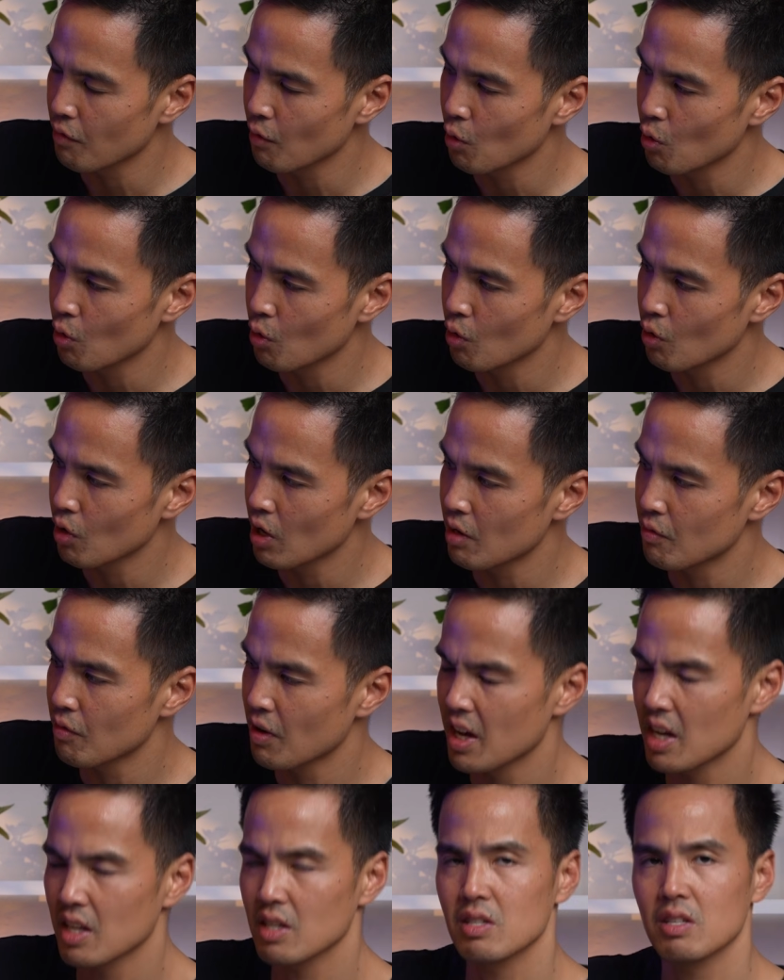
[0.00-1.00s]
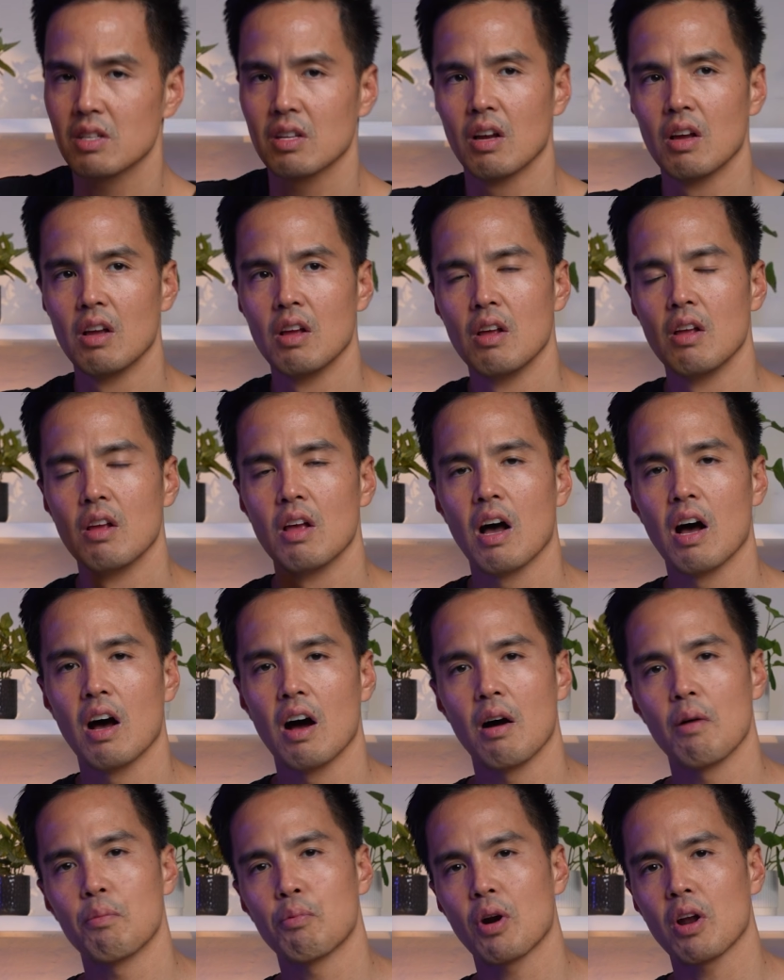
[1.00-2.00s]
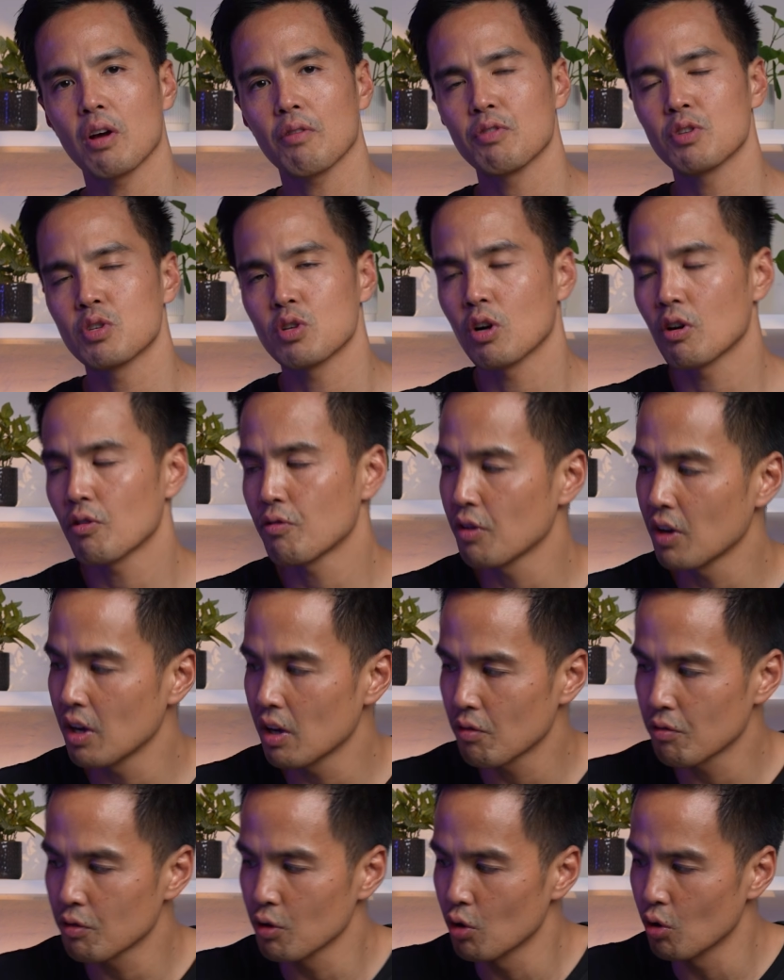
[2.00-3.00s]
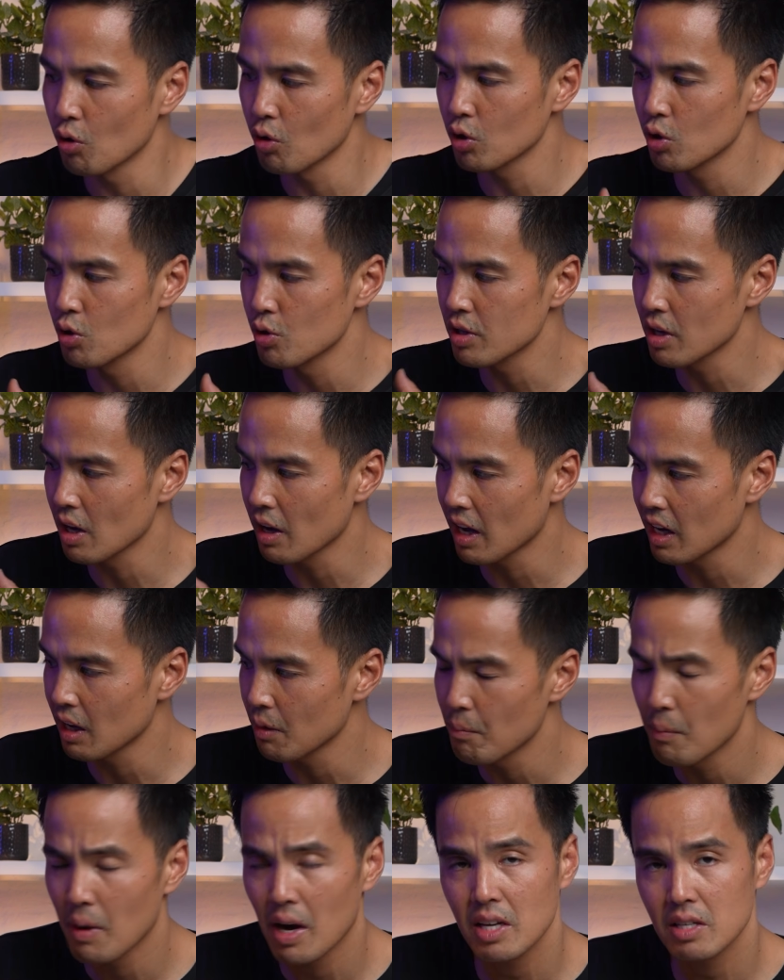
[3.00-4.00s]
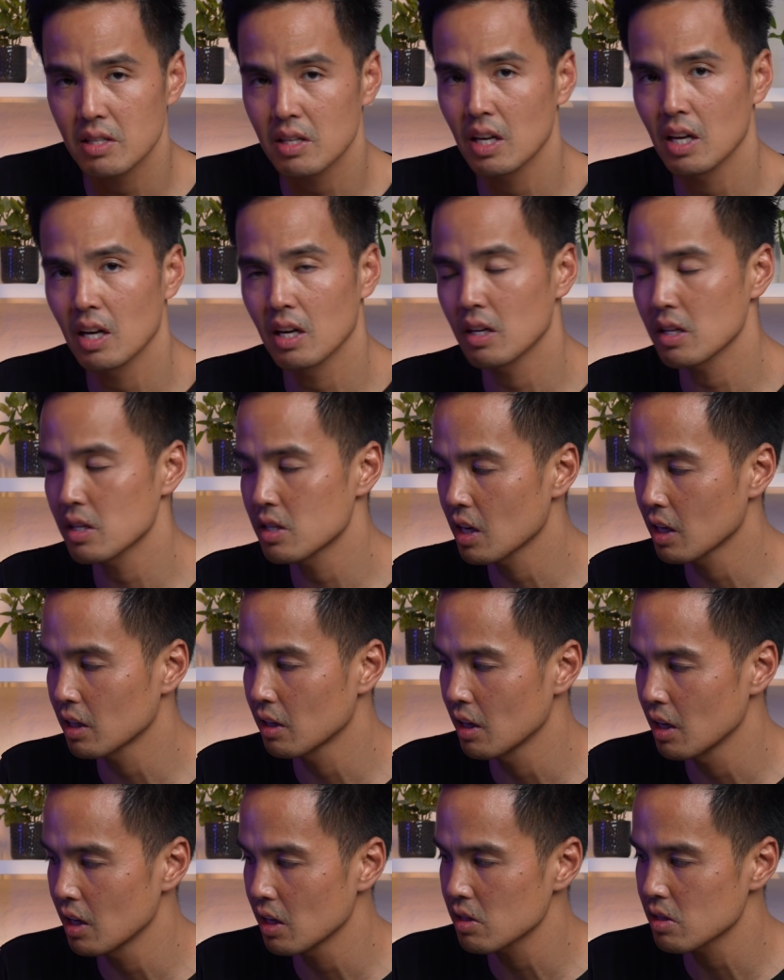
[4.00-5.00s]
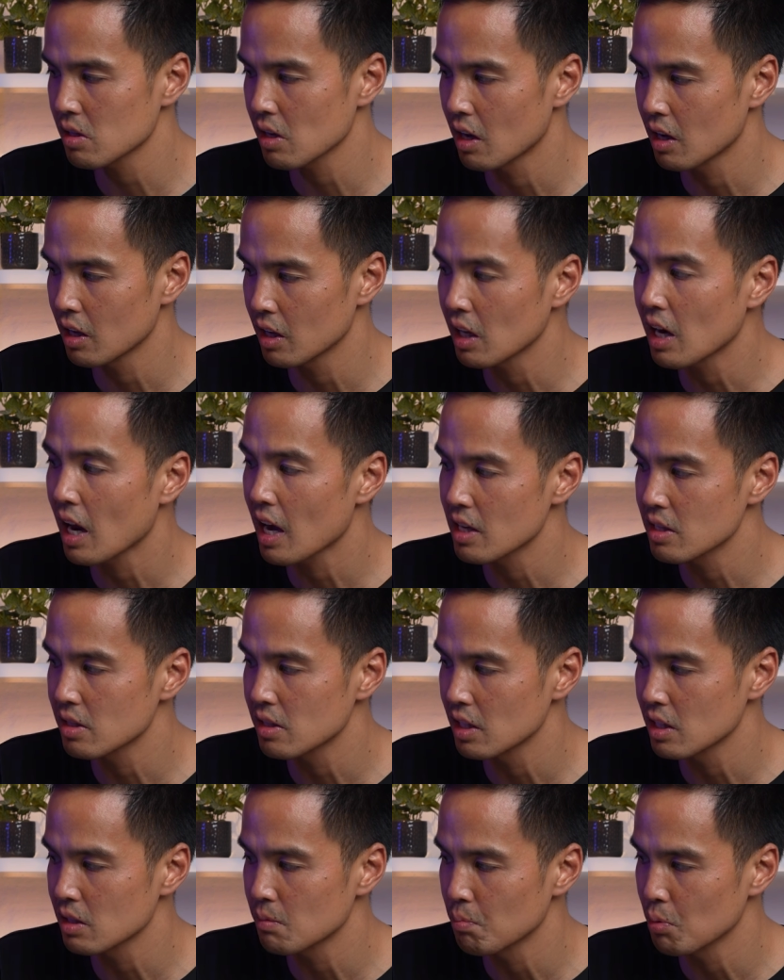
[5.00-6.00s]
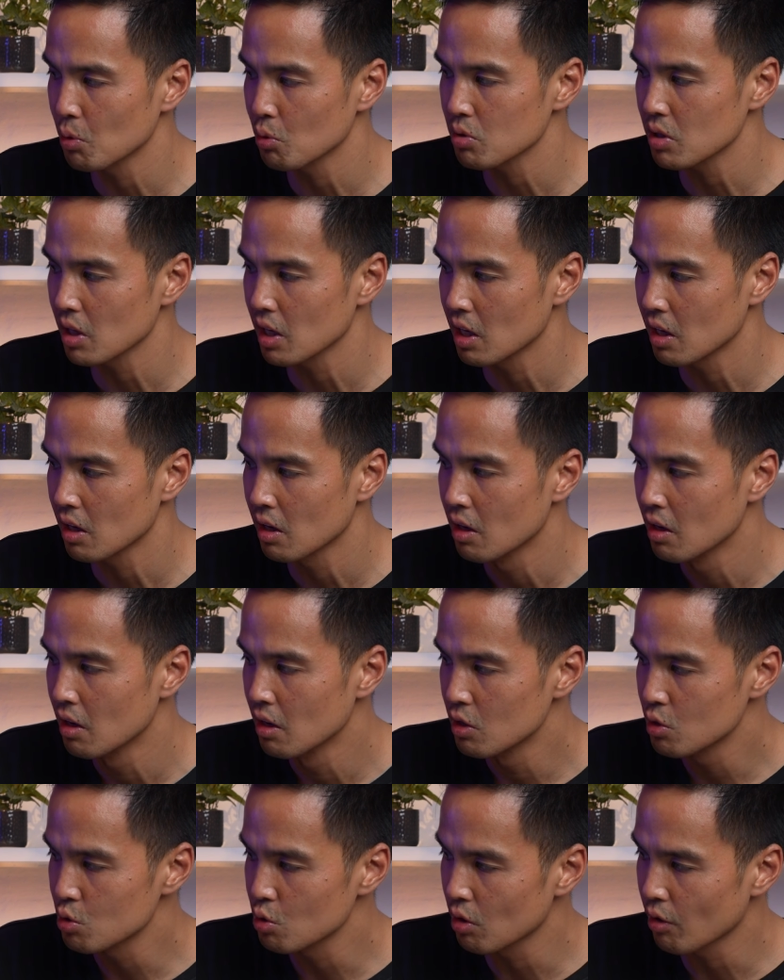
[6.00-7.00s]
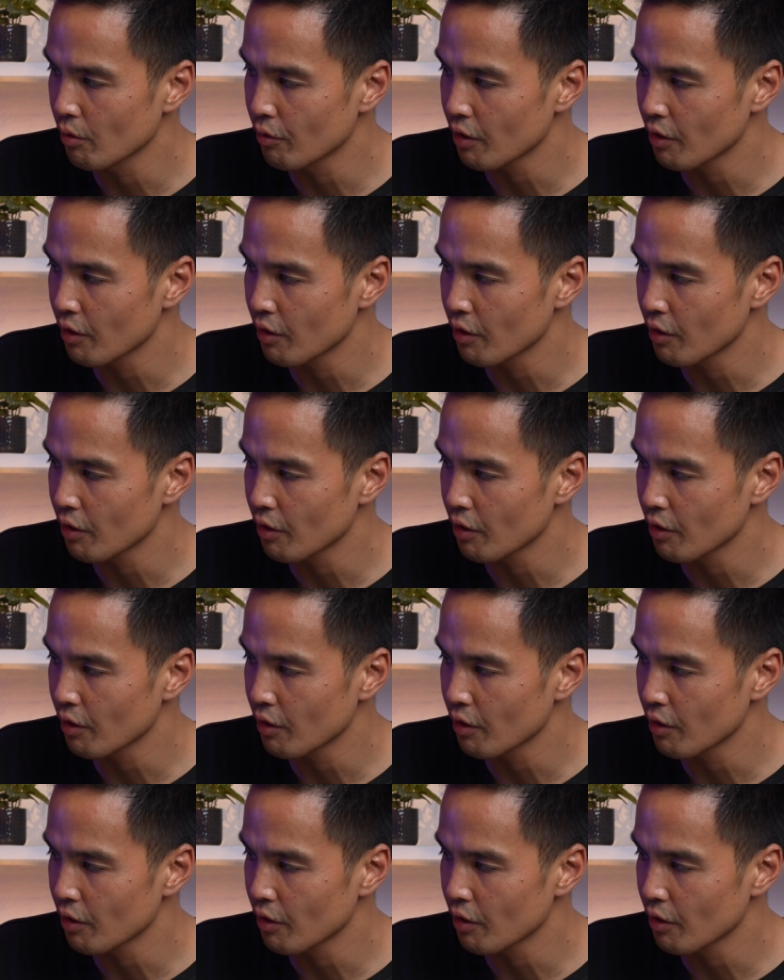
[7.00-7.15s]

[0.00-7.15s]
for advanced product photography. If you're using any masking techniques, it has this built in to the